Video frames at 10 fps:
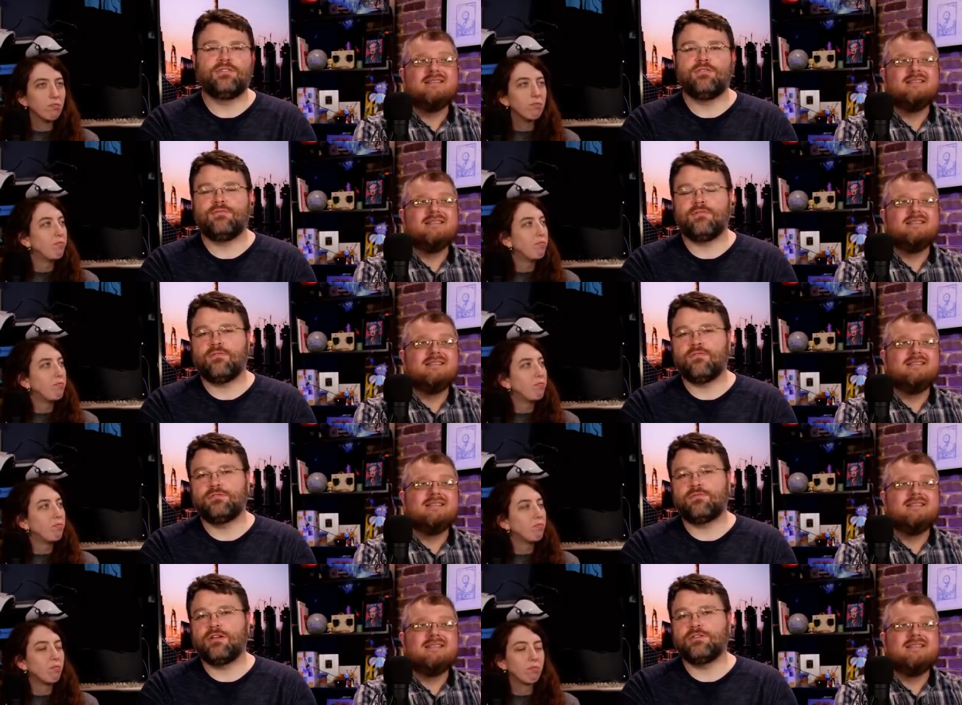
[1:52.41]
Speaker 1: and so, of
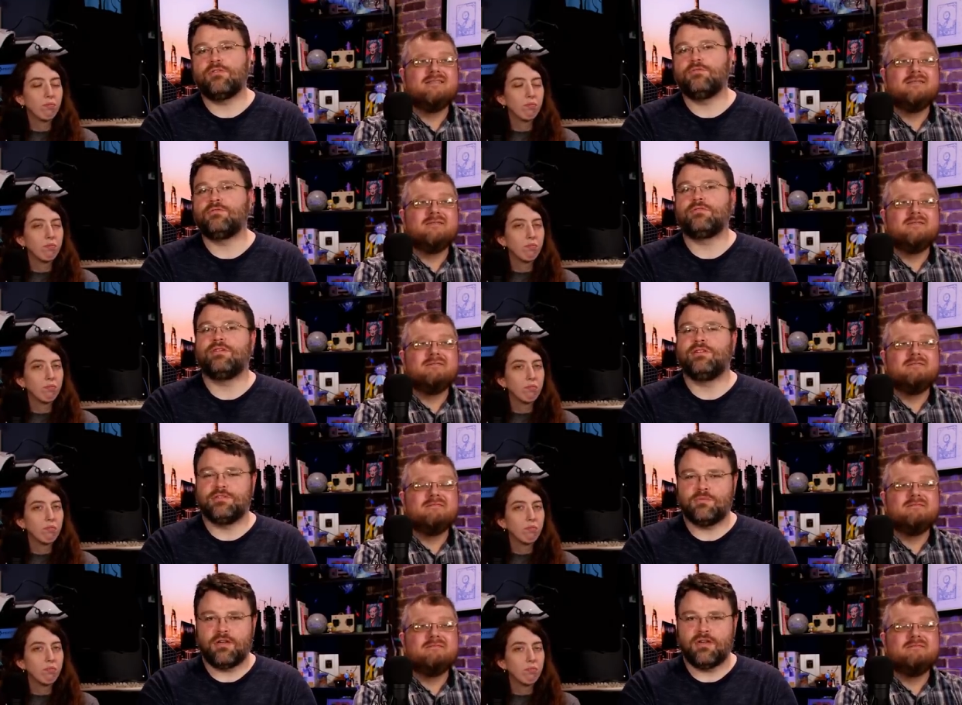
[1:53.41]
course, Raja Koduri
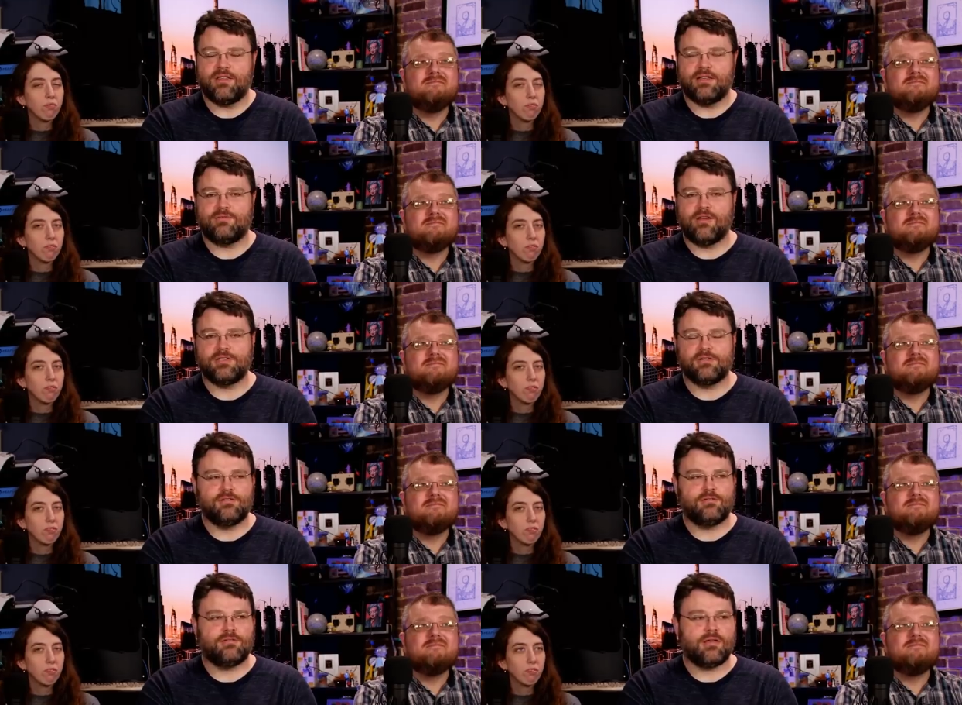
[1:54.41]
is working on this.
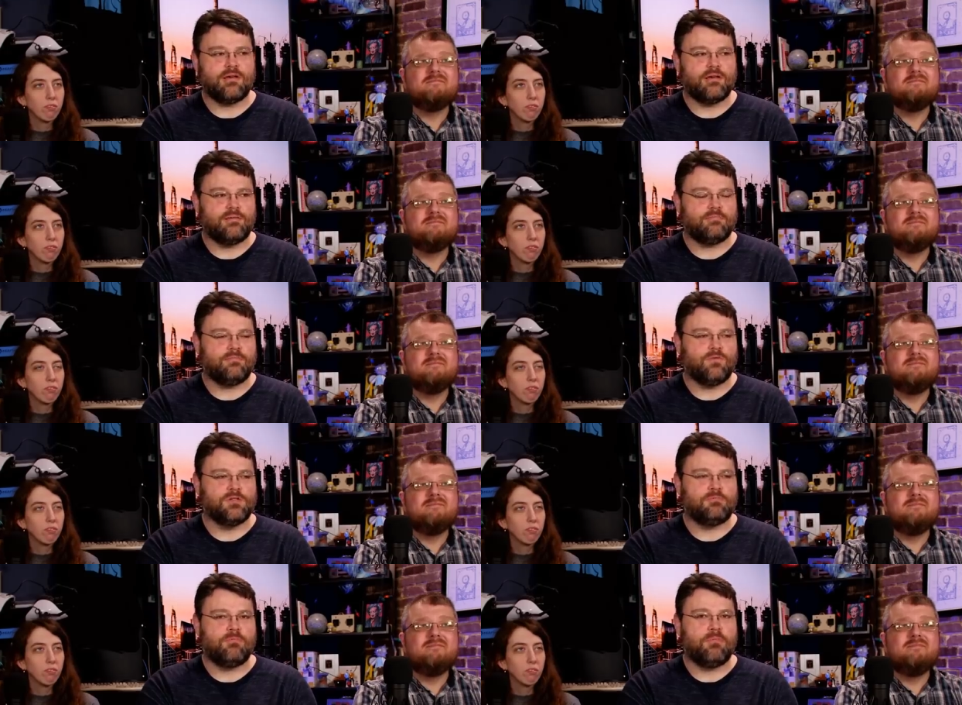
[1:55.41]
Raja uh,
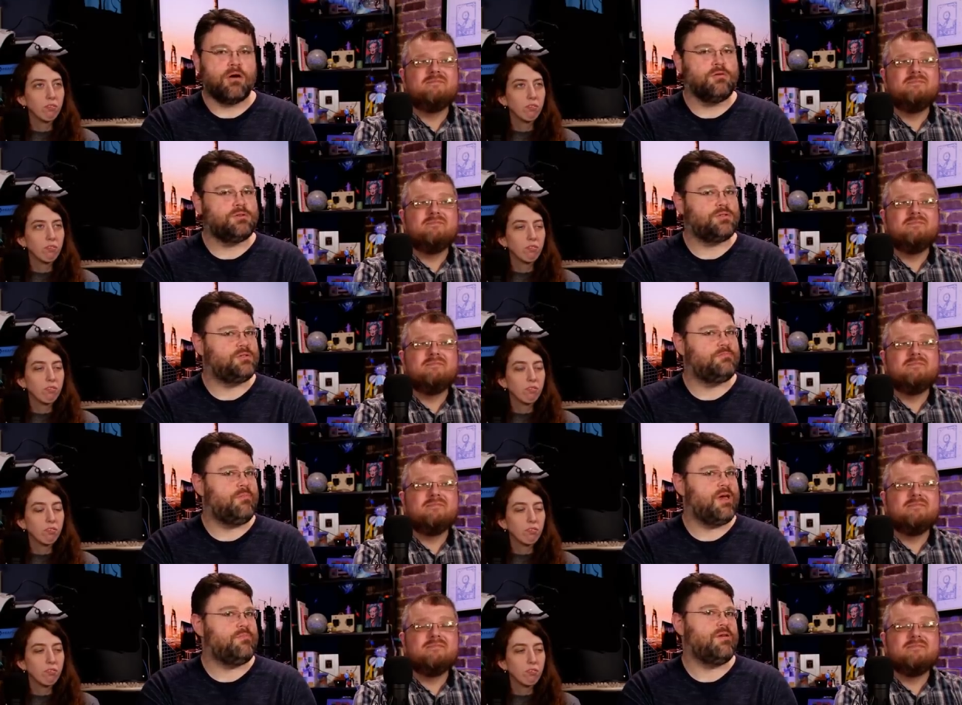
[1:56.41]
was poached,
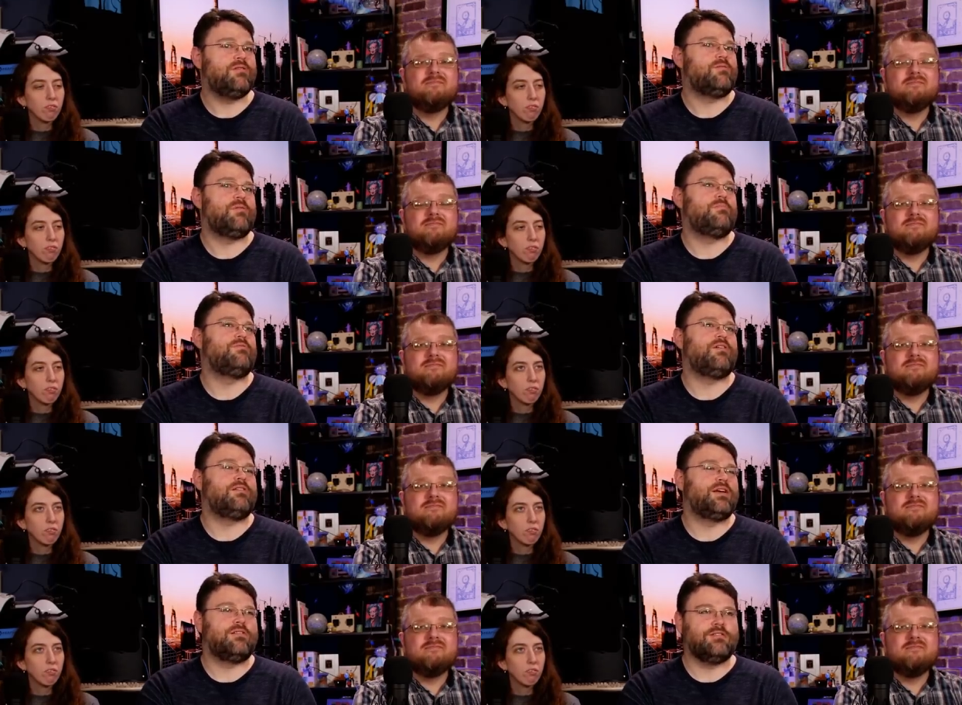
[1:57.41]
maybe, or maybe
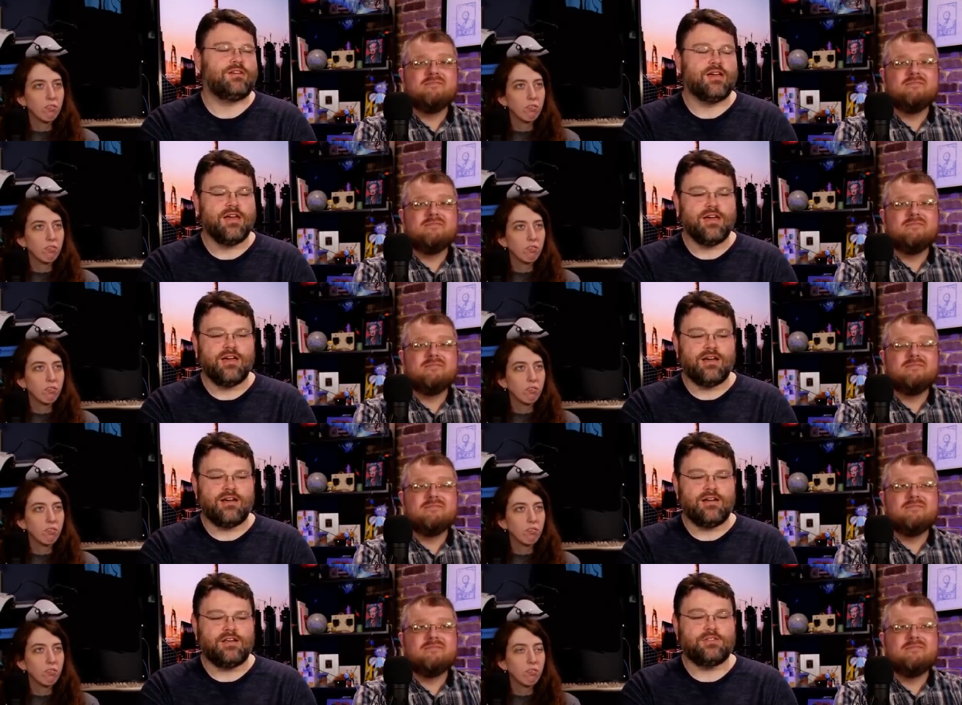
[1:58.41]
voluntarily.
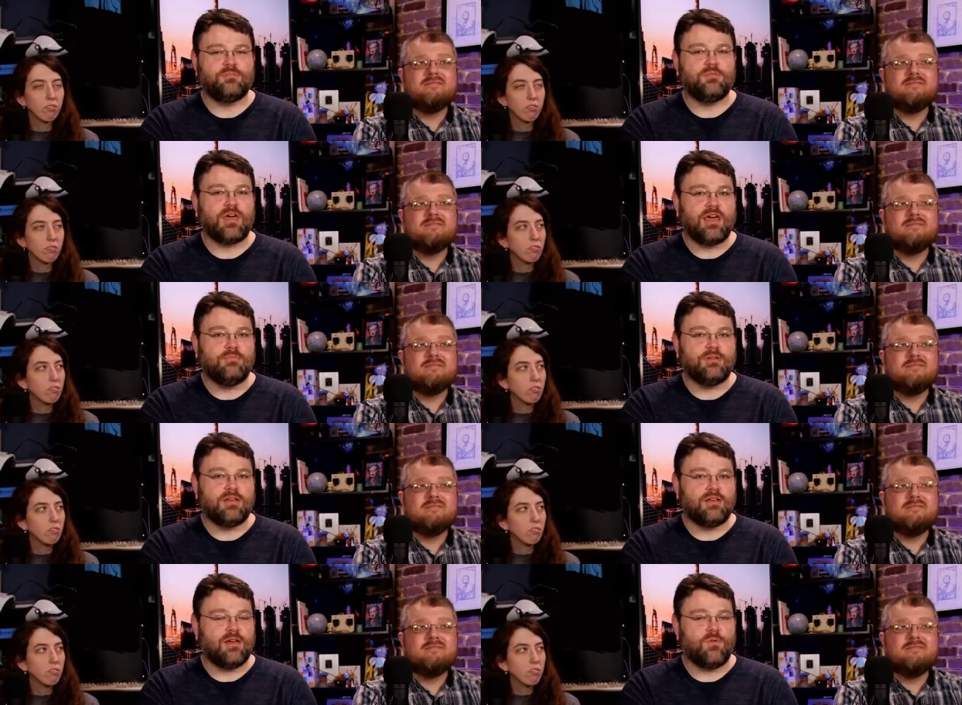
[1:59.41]
Uh, he used to be with
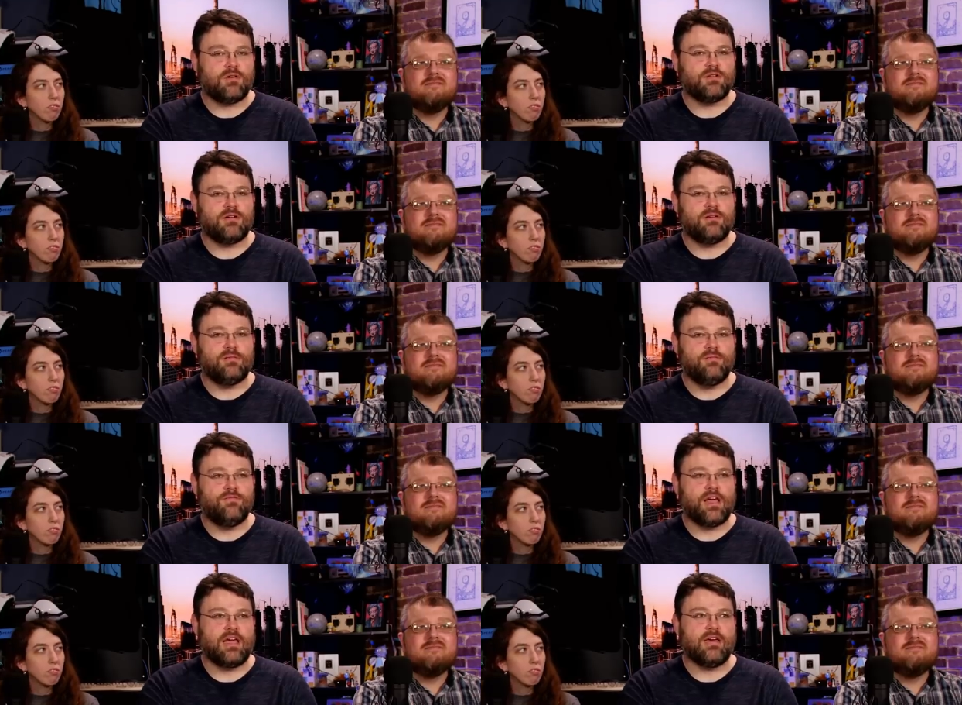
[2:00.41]
AMD. He worked on
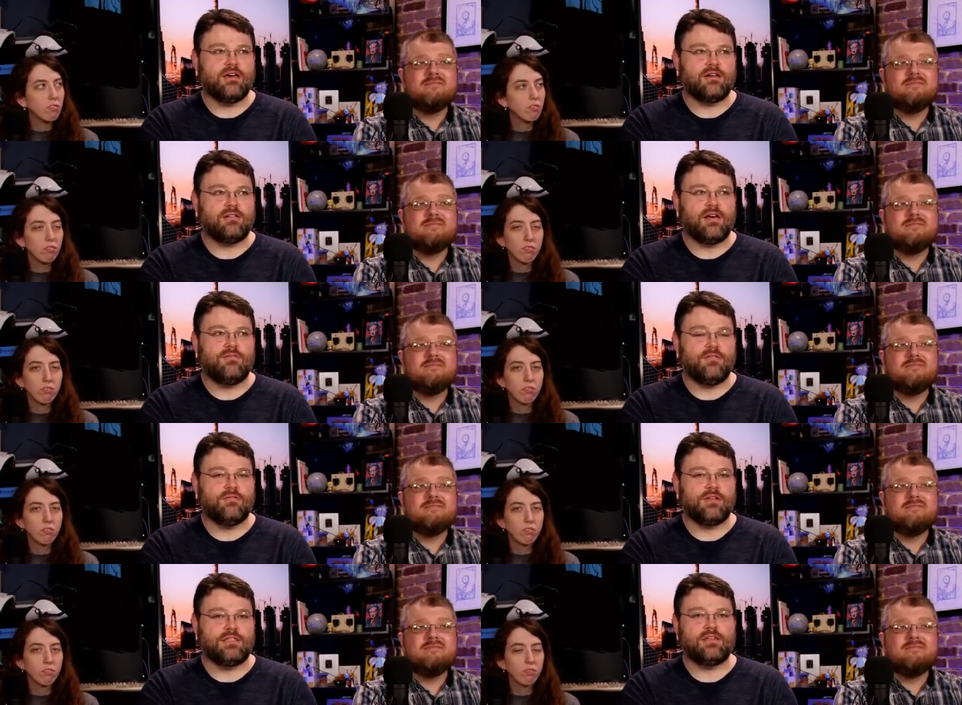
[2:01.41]
Vega and a lot of other
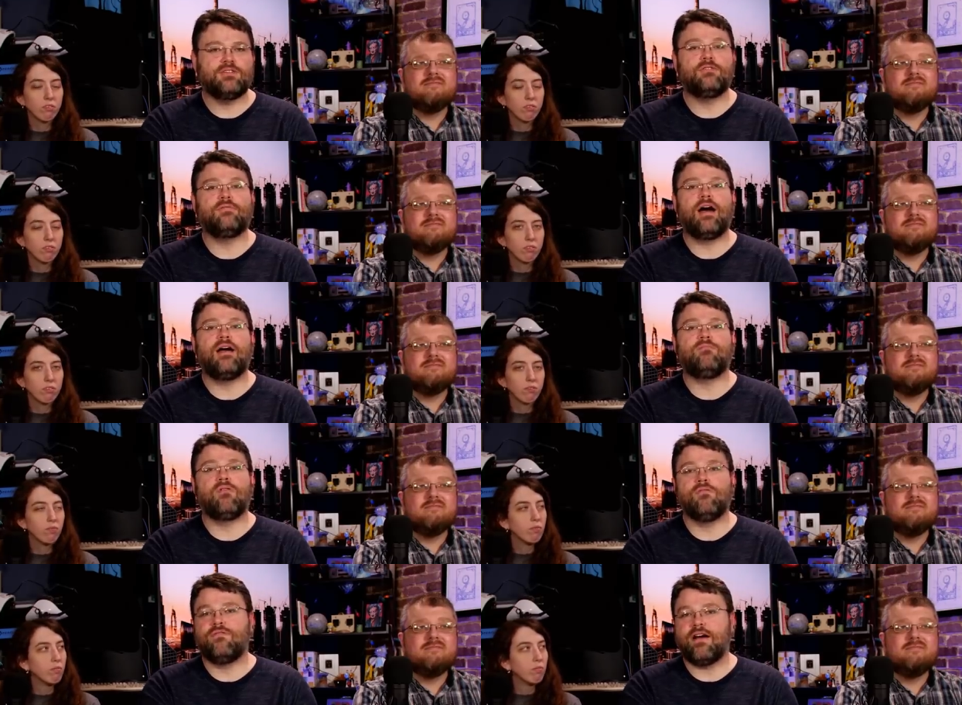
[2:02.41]
things. He gets sort of a high
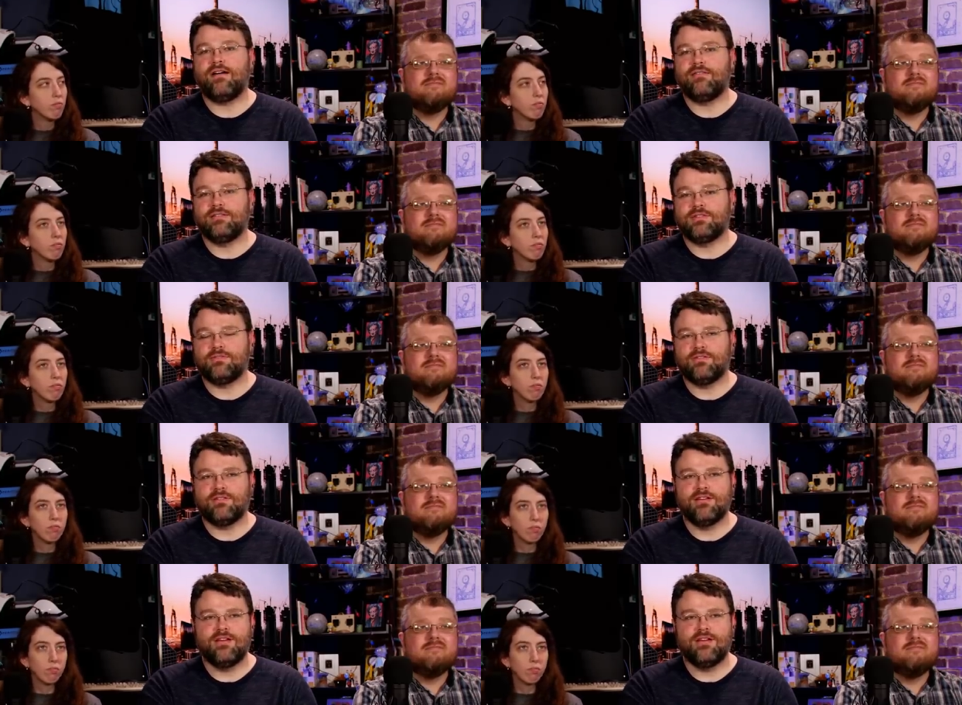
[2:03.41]
profile. sort of